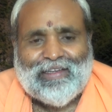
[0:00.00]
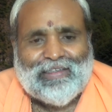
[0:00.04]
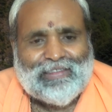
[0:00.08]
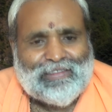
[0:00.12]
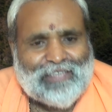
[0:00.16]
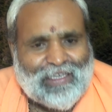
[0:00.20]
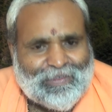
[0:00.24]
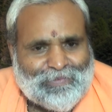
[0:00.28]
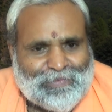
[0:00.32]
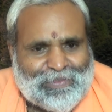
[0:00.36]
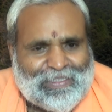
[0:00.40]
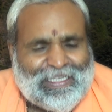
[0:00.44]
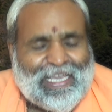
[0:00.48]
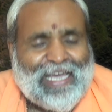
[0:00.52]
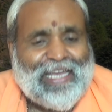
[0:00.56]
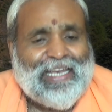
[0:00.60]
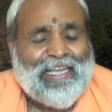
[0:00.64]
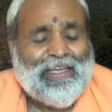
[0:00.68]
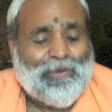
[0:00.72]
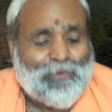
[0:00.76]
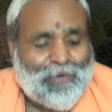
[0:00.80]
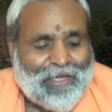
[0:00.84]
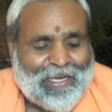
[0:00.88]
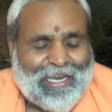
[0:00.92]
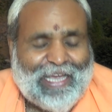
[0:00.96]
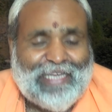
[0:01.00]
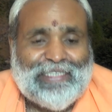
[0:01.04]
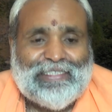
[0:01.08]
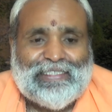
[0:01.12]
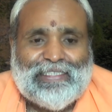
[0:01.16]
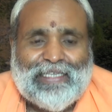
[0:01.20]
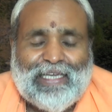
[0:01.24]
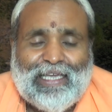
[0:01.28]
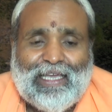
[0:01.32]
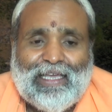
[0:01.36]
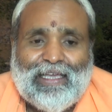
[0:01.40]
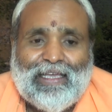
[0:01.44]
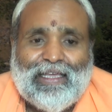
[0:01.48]
Samsari, when I
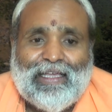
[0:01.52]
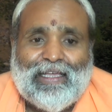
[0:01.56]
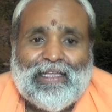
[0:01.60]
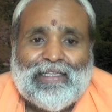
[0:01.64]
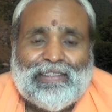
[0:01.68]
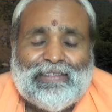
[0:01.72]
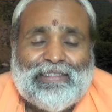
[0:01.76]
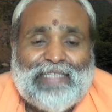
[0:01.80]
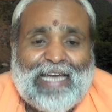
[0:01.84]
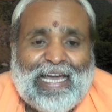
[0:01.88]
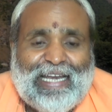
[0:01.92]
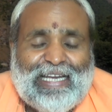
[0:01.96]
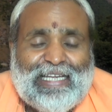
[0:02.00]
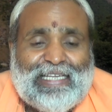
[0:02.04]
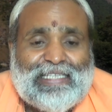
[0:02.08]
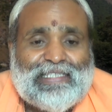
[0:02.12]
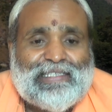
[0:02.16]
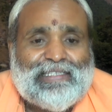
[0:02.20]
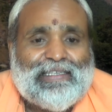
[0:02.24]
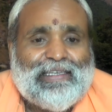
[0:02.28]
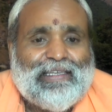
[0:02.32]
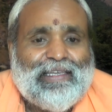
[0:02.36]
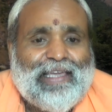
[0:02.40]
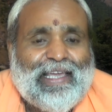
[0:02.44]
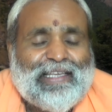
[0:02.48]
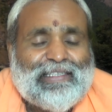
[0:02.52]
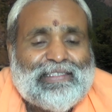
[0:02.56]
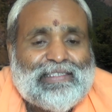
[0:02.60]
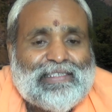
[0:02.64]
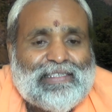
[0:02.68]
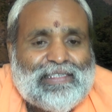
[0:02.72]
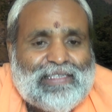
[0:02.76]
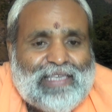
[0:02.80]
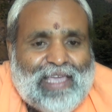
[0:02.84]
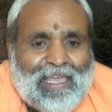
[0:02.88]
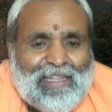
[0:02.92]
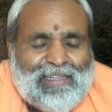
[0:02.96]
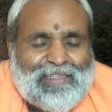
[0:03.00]
say, there is a
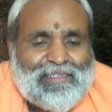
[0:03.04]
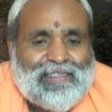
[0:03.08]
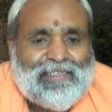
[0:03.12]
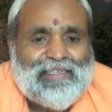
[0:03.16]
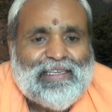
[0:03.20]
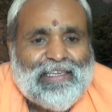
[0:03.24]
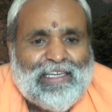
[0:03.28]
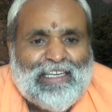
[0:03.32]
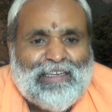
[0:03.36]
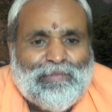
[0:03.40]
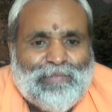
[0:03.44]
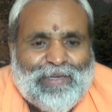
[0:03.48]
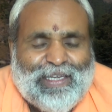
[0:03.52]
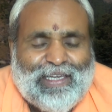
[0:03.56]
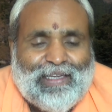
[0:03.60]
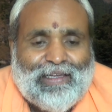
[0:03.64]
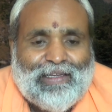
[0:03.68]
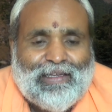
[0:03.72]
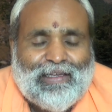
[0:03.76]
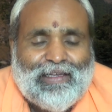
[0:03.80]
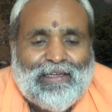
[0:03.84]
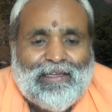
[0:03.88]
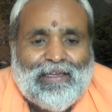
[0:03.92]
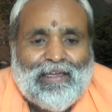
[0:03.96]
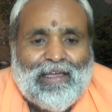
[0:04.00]
sense in me.